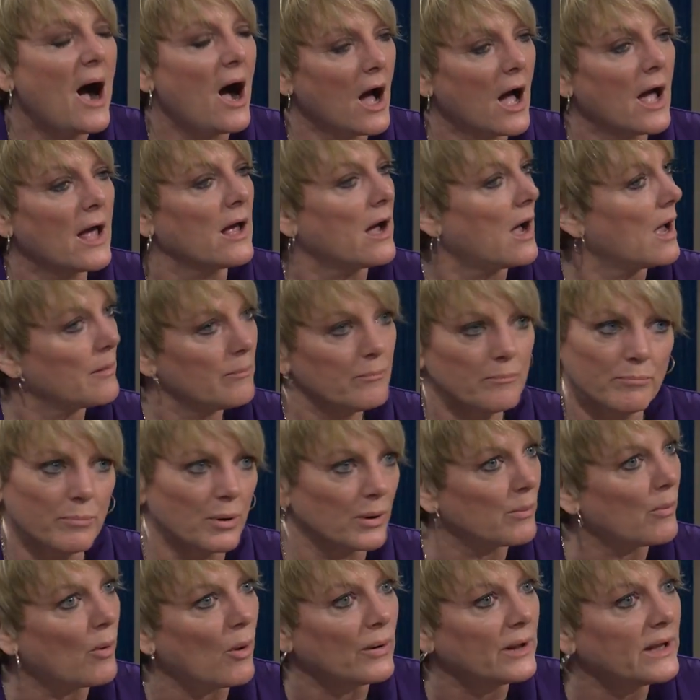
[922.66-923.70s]
I
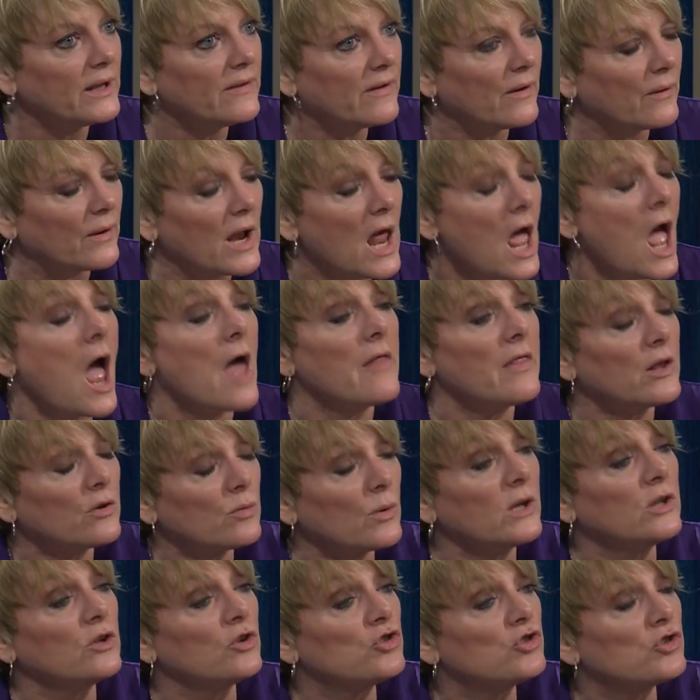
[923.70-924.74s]
put them all in there. And that's
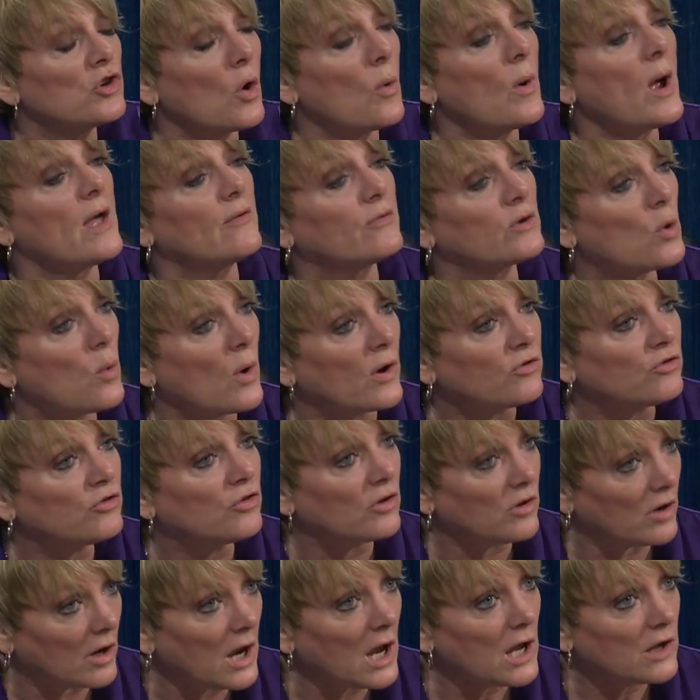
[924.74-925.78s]
what, in the show, I have a
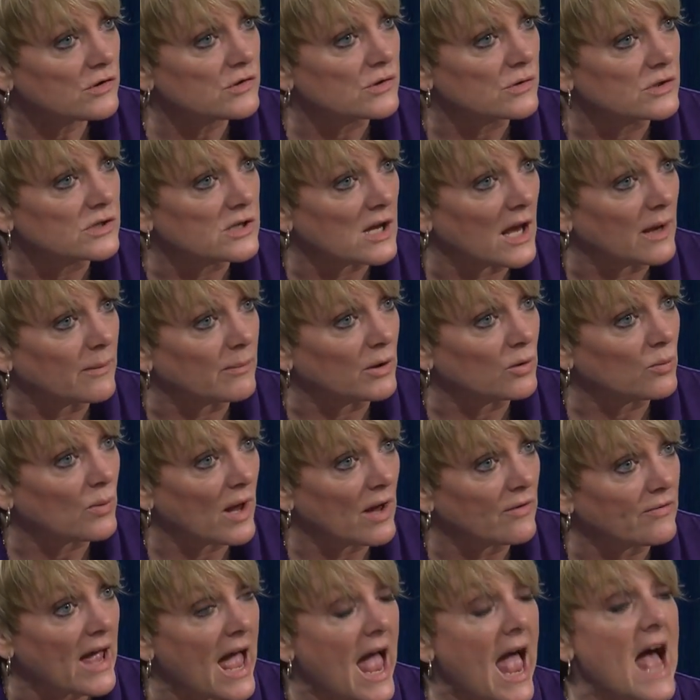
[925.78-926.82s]
question and answer segment. We
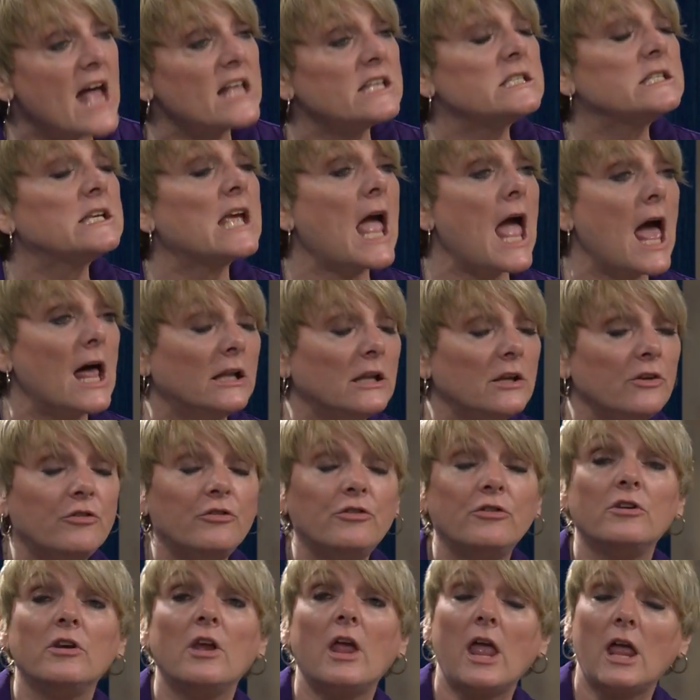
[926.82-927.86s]
have Ask
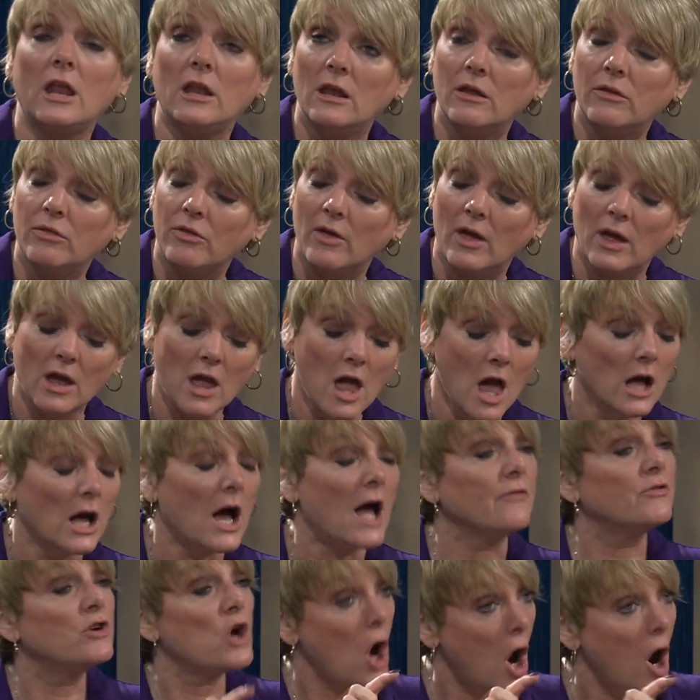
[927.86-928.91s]
Alison Anything.
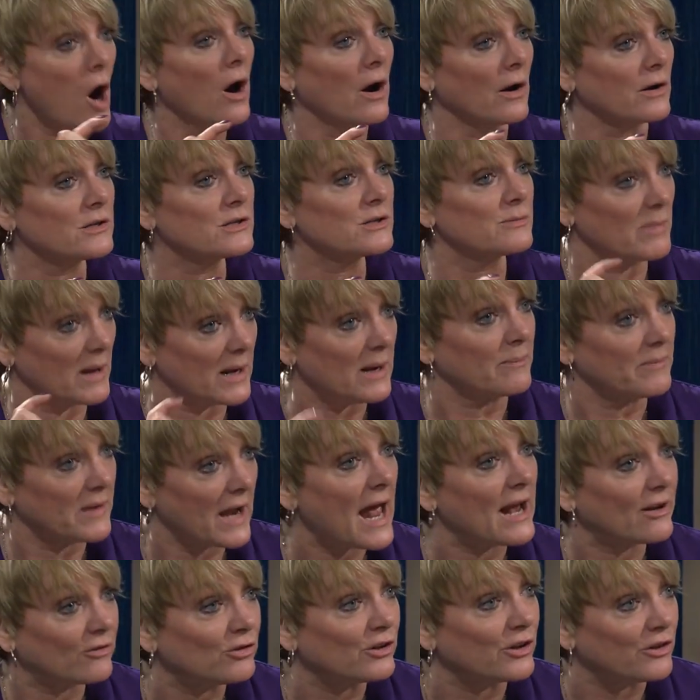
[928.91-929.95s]
I have cards made up that
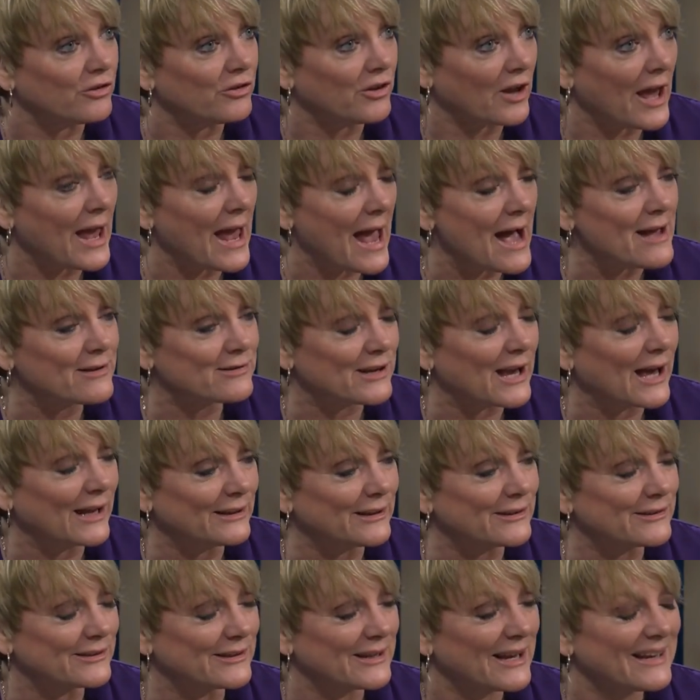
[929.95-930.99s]
actually say Ask
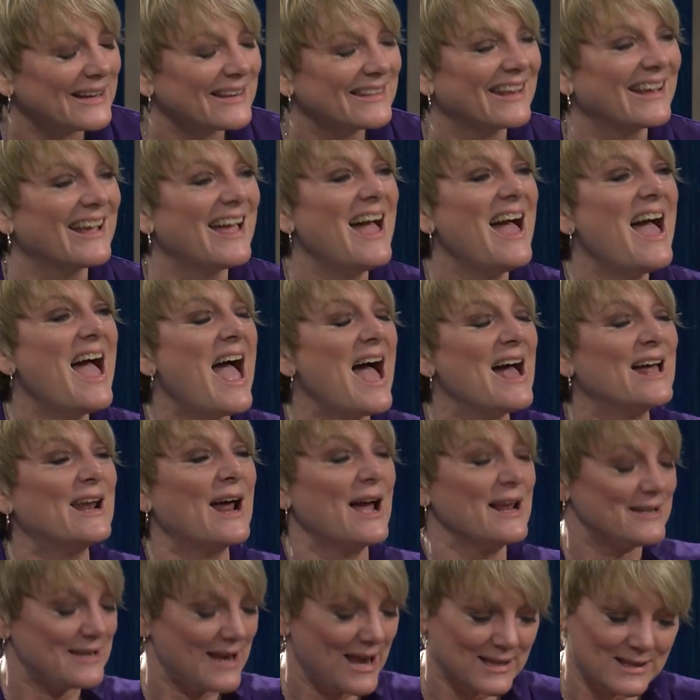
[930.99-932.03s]
Alison Anything. Yeah. And
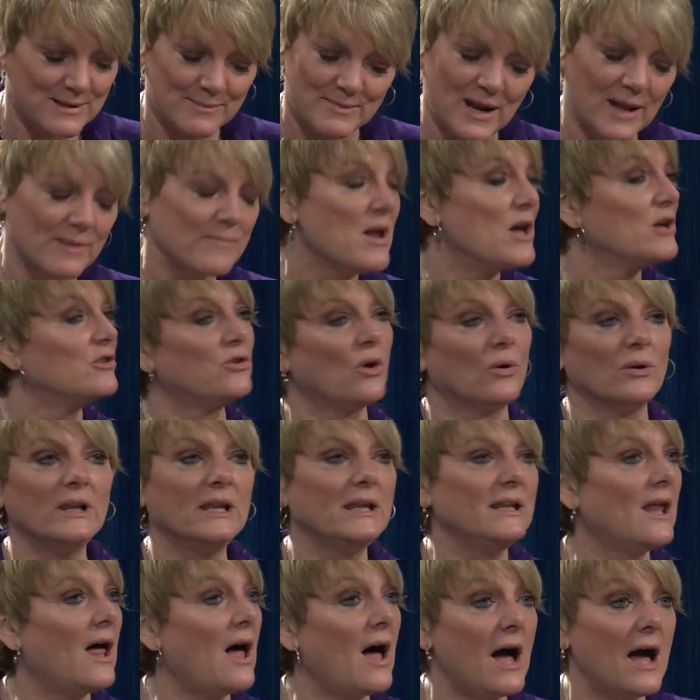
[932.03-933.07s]
I take them and I
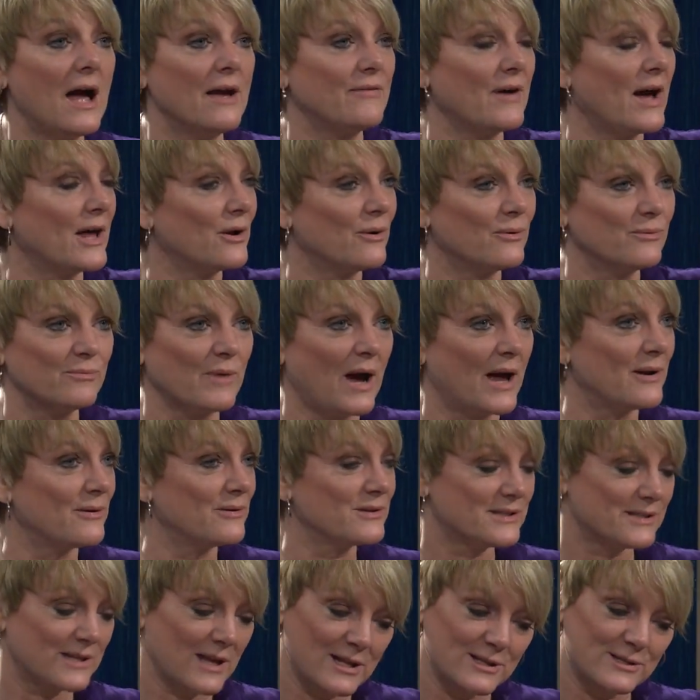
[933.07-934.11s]
totally live. I
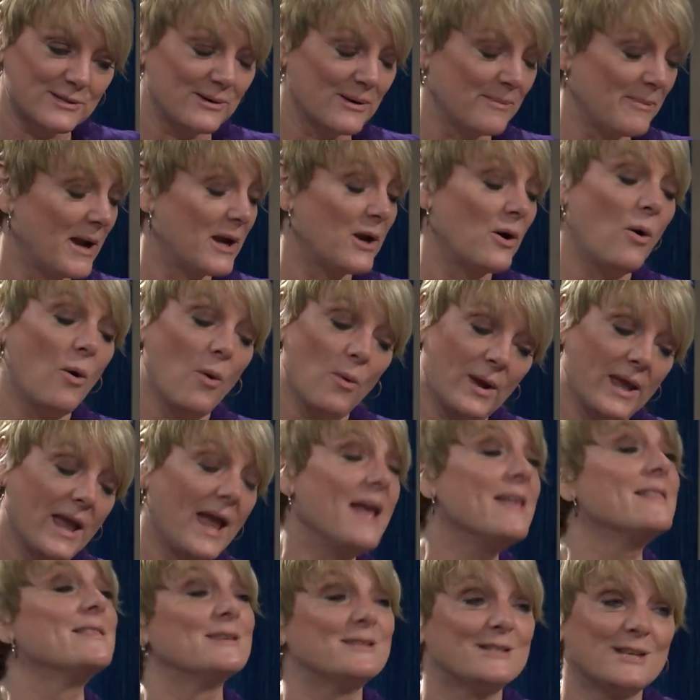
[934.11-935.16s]
don't censor them. I go,
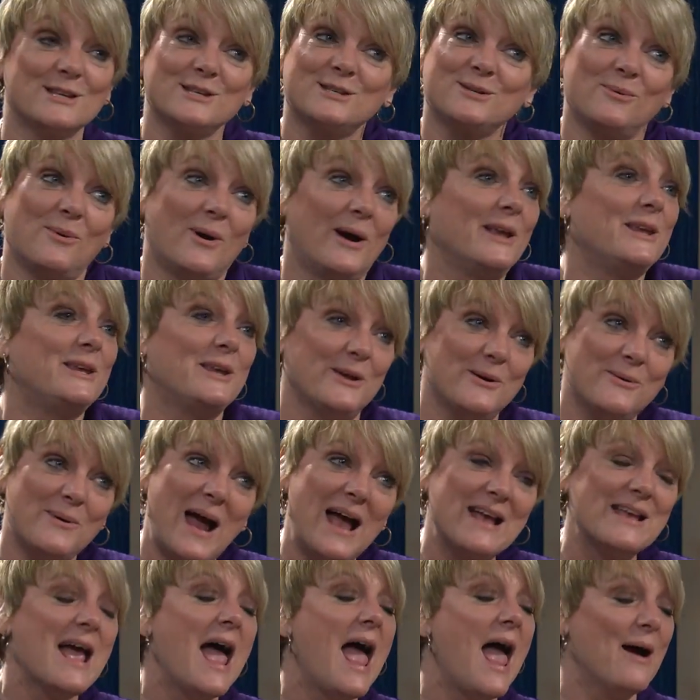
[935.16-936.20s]
okay, this is what you
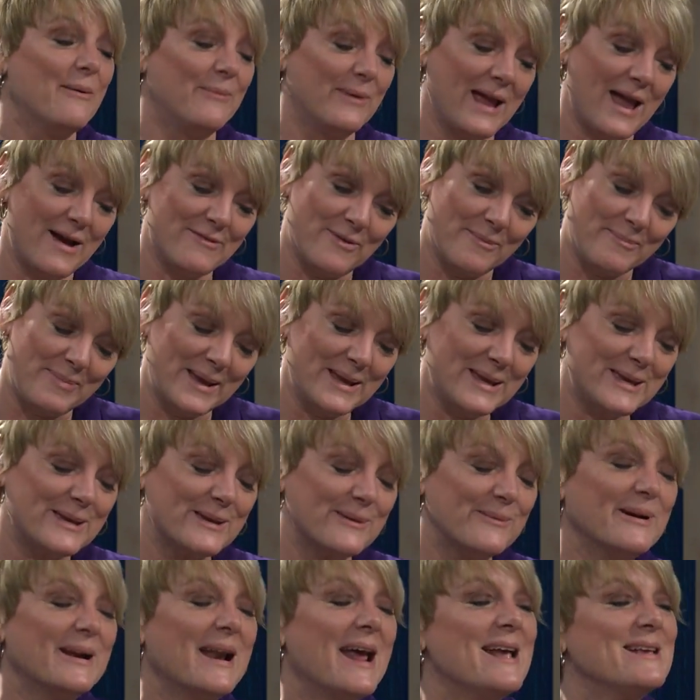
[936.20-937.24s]
ask. And we have a big
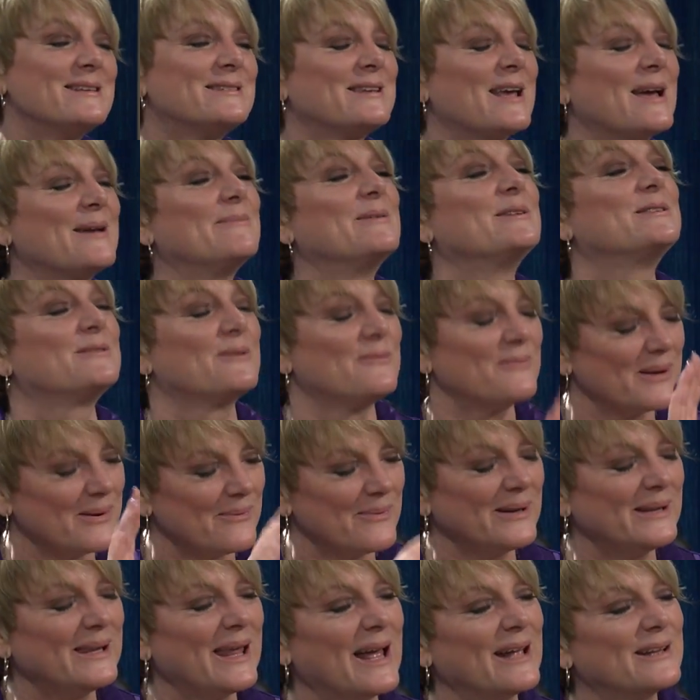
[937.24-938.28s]
Q&A segment, so we
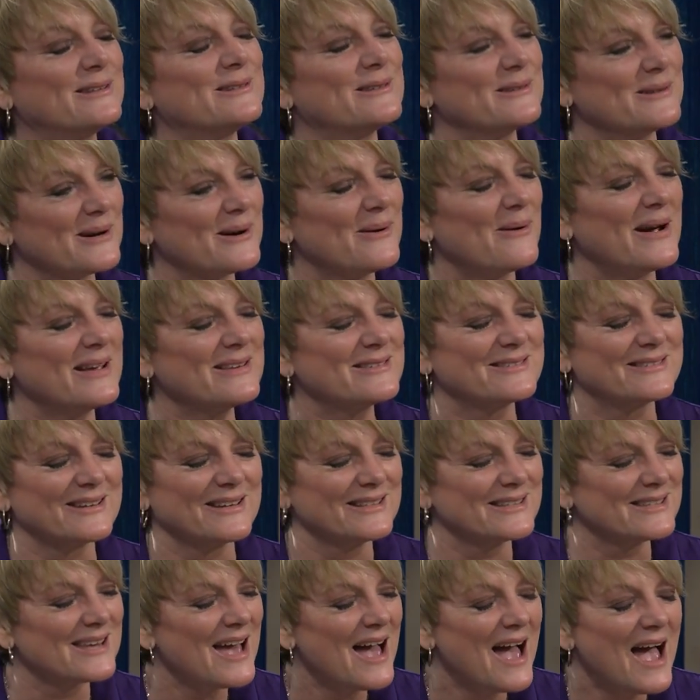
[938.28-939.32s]
will answer your
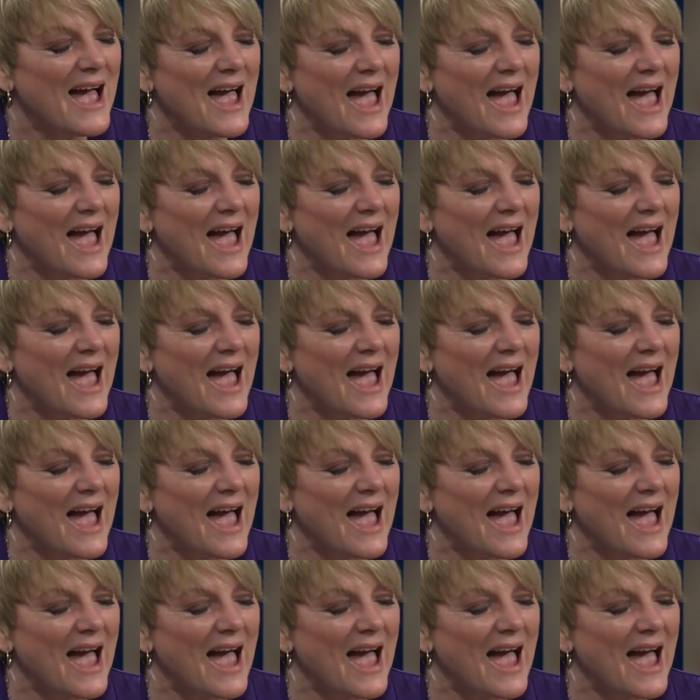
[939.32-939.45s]
questions.